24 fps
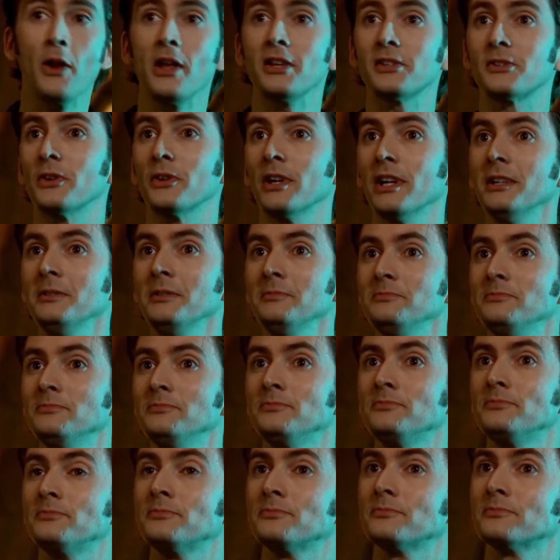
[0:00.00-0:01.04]
knowledge
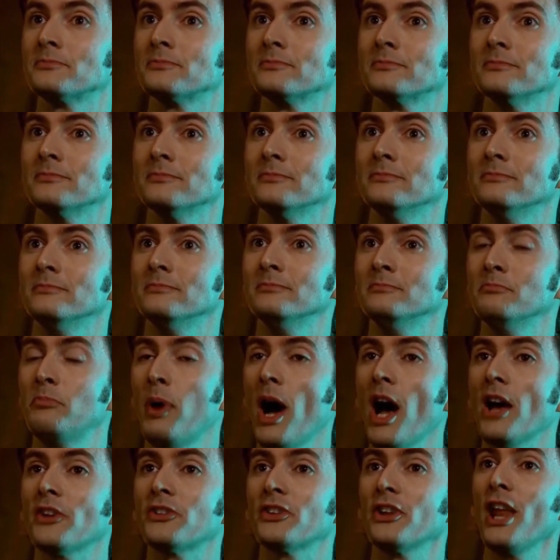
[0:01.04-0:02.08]
about television
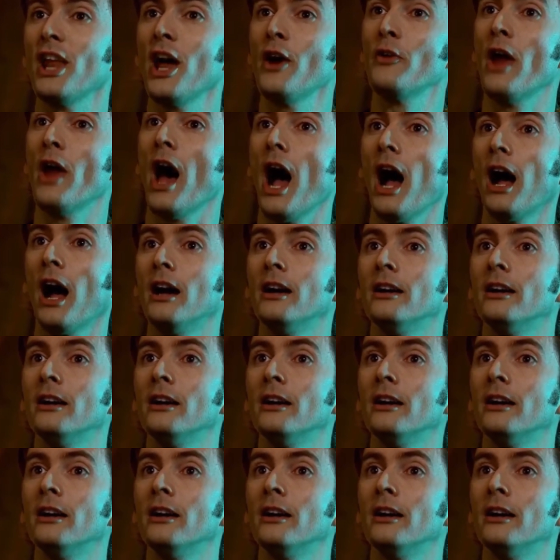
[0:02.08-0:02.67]
wasn't particularly